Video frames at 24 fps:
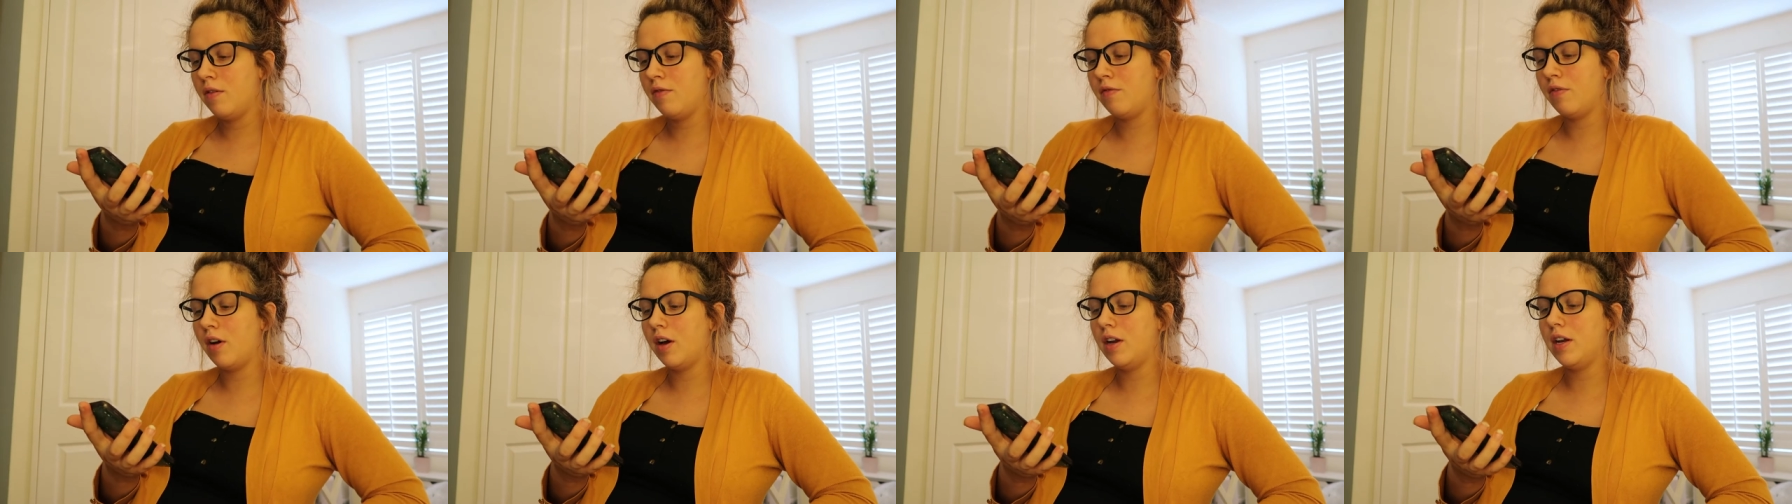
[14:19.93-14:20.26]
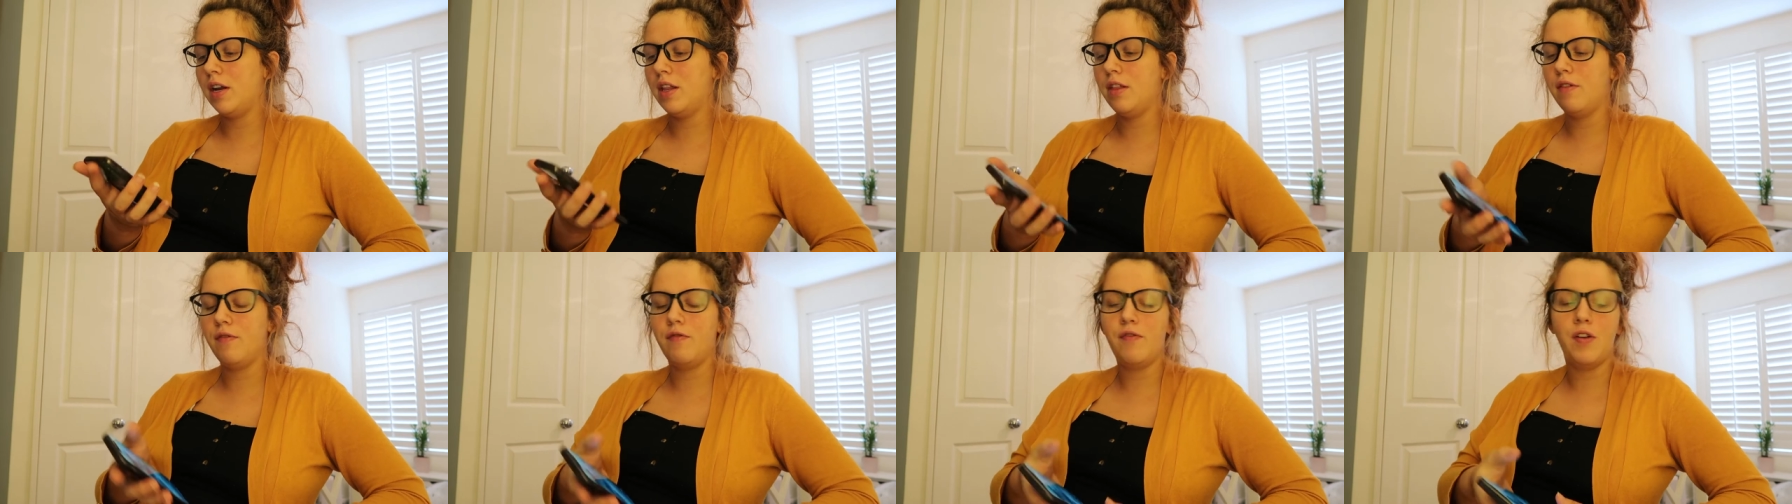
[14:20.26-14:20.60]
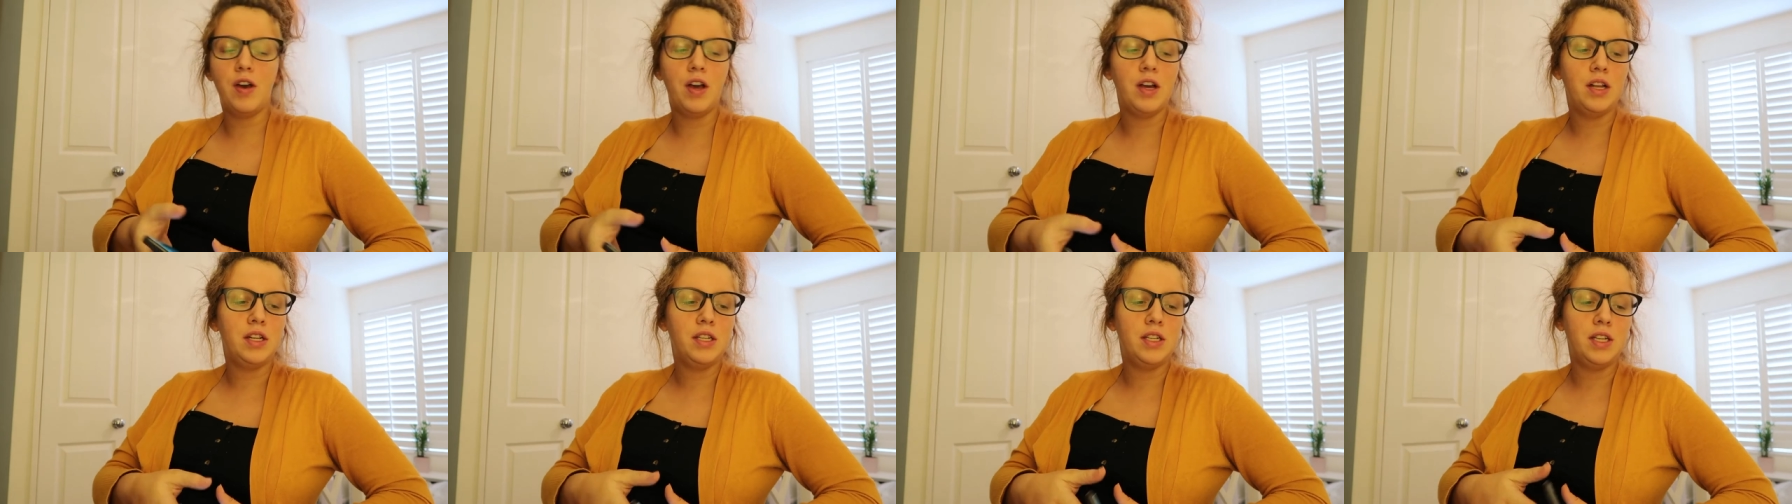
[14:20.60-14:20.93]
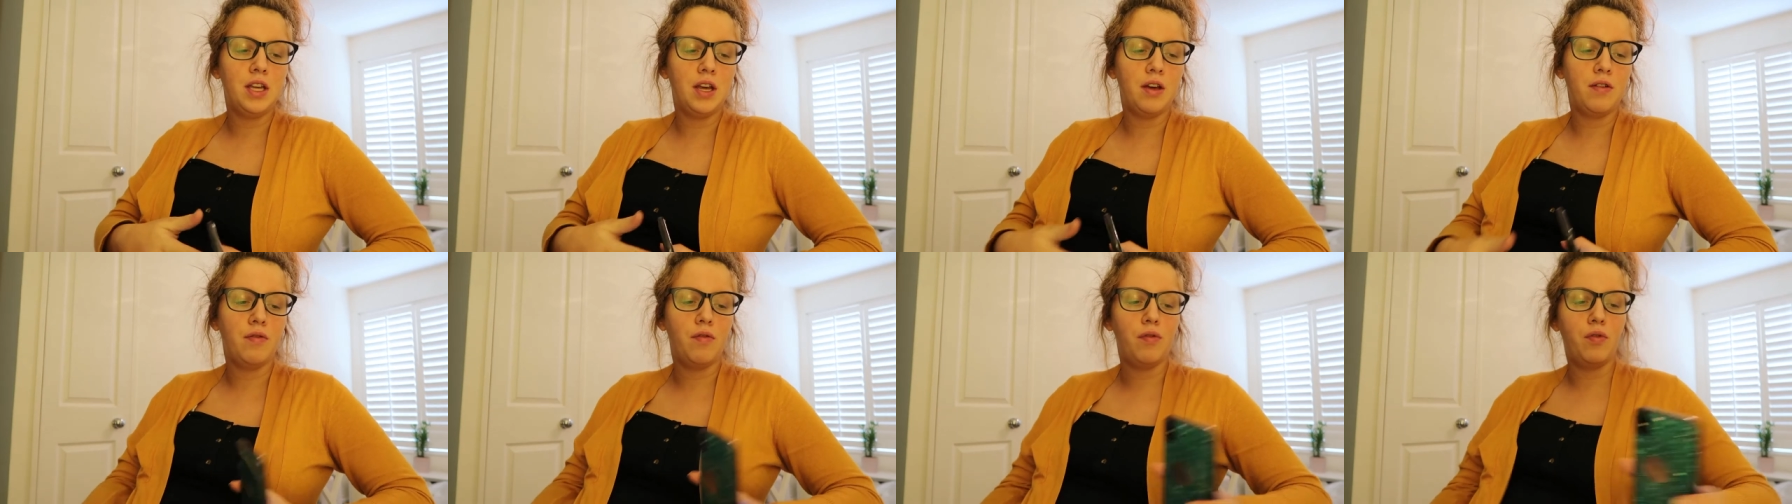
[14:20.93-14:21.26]
Friday the
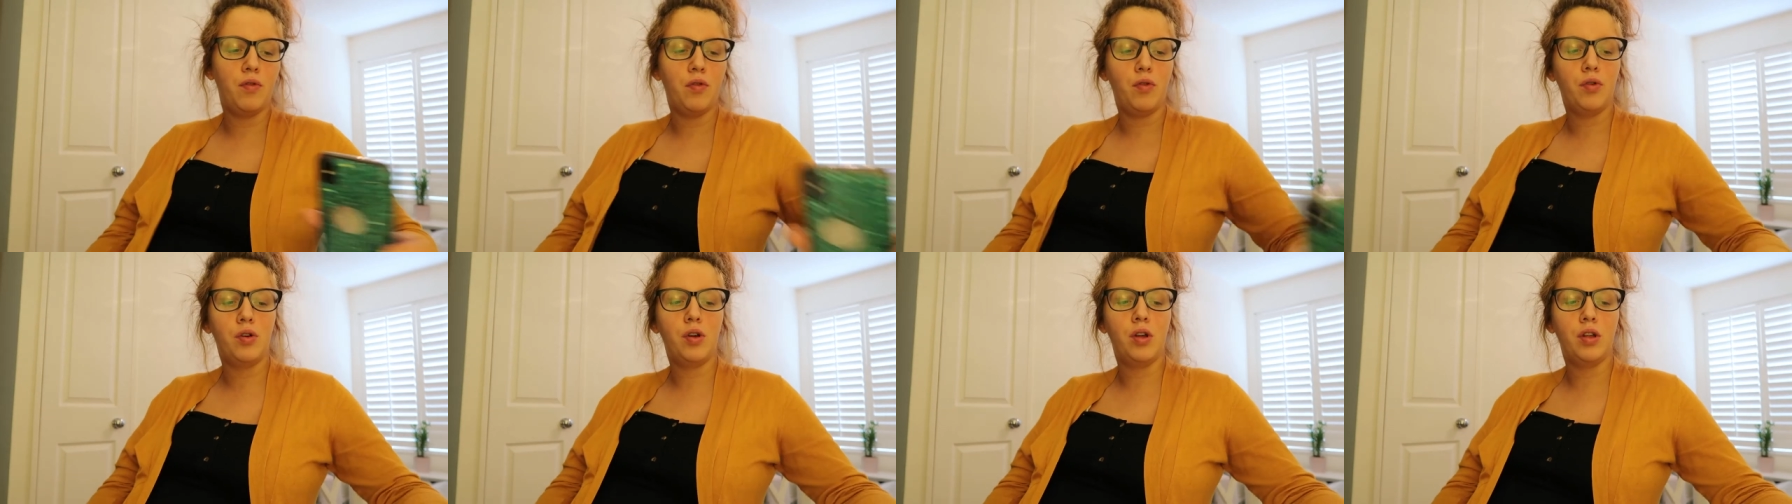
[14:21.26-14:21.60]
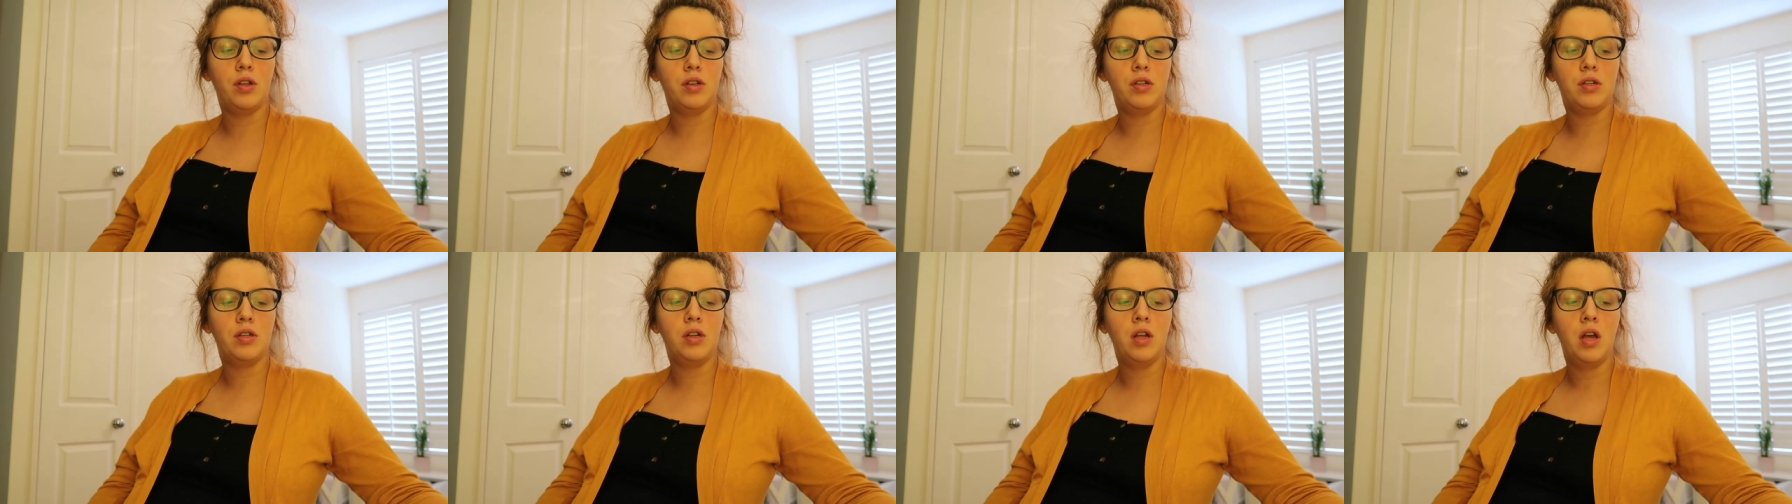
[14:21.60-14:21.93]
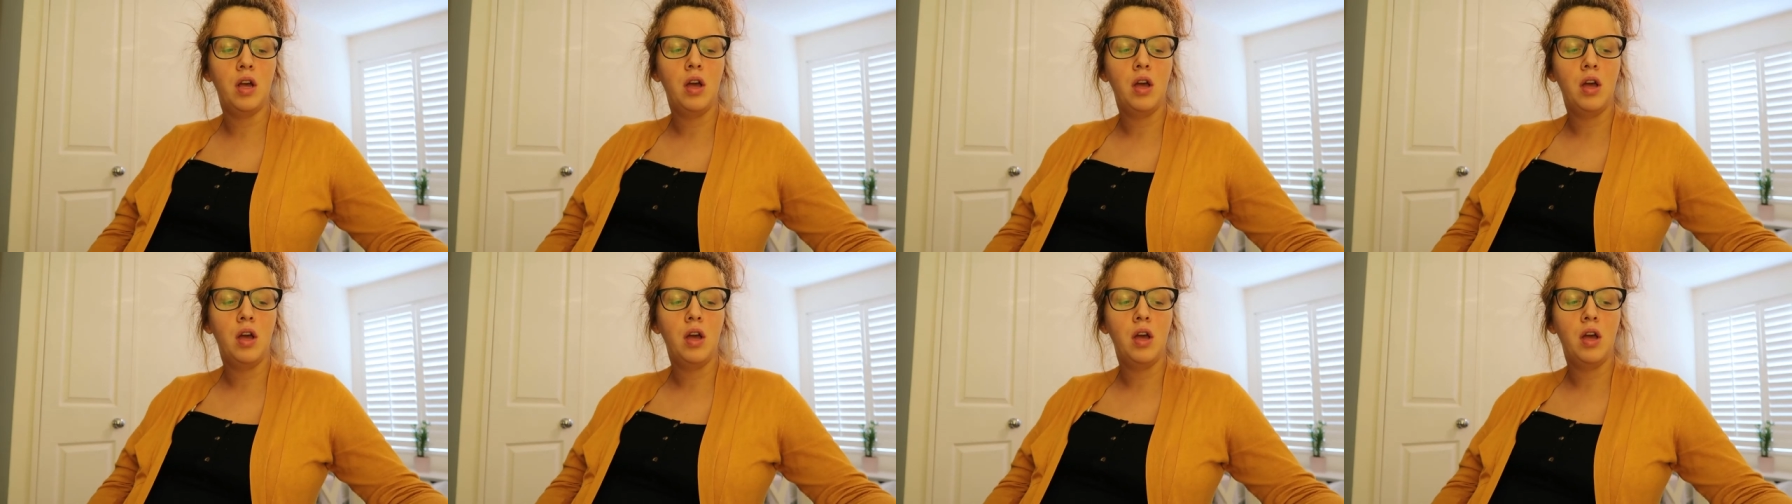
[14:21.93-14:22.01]
30th of August.